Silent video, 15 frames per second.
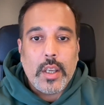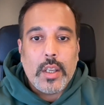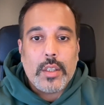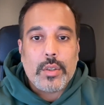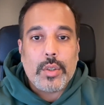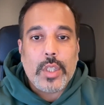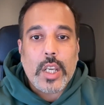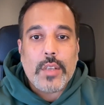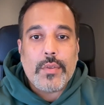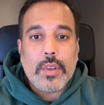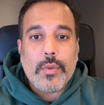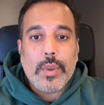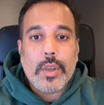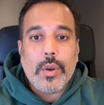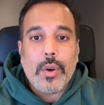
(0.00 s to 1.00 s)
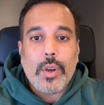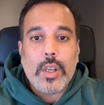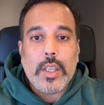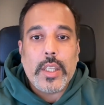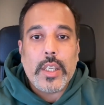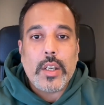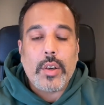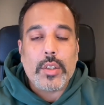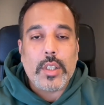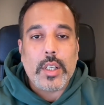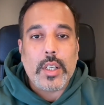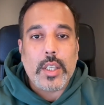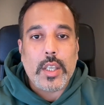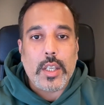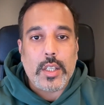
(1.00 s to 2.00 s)
So that's what we call the
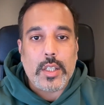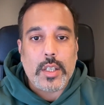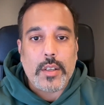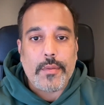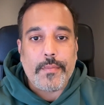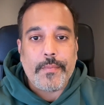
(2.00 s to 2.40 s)
authentication.